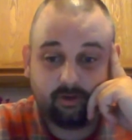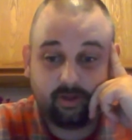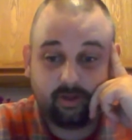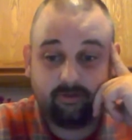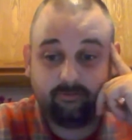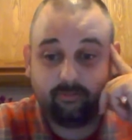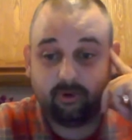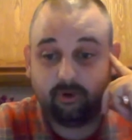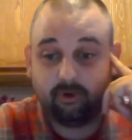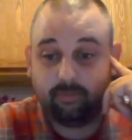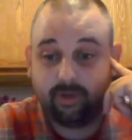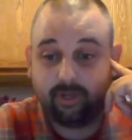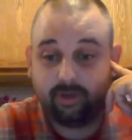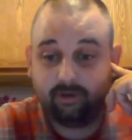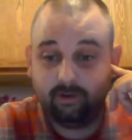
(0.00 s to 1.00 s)
Love
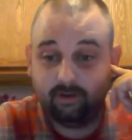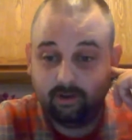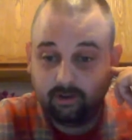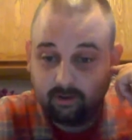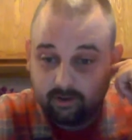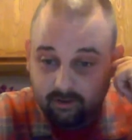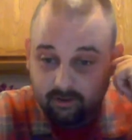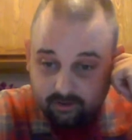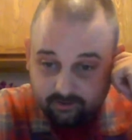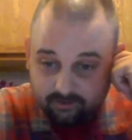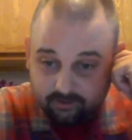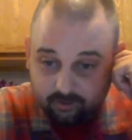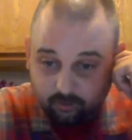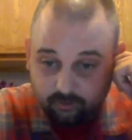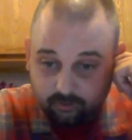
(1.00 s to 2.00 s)
propane,
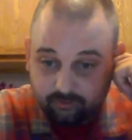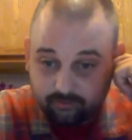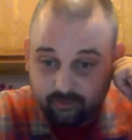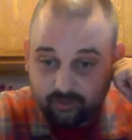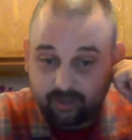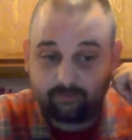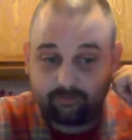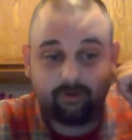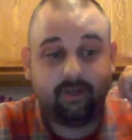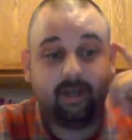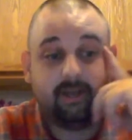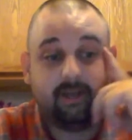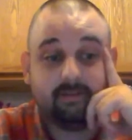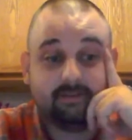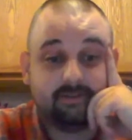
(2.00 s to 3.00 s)
stores forever.
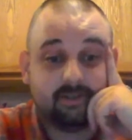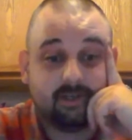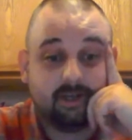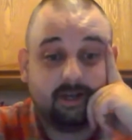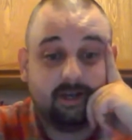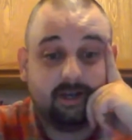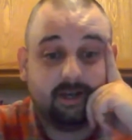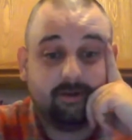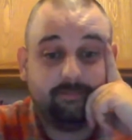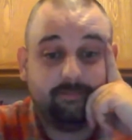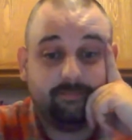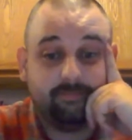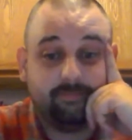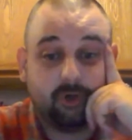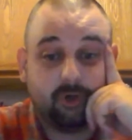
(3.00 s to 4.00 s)
Yes,
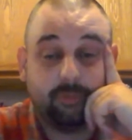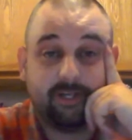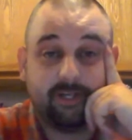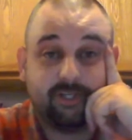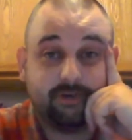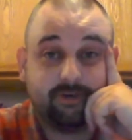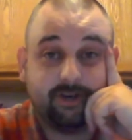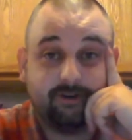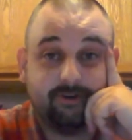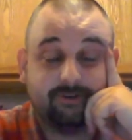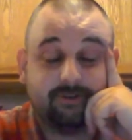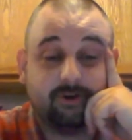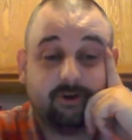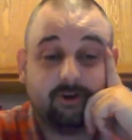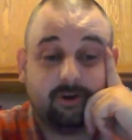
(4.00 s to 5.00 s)
propane
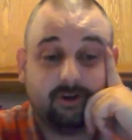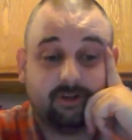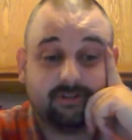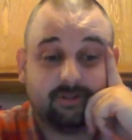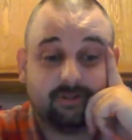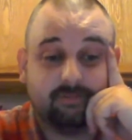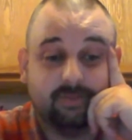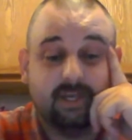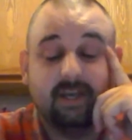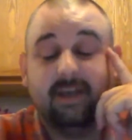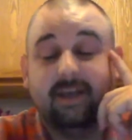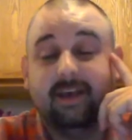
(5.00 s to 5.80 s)
generators are awesome.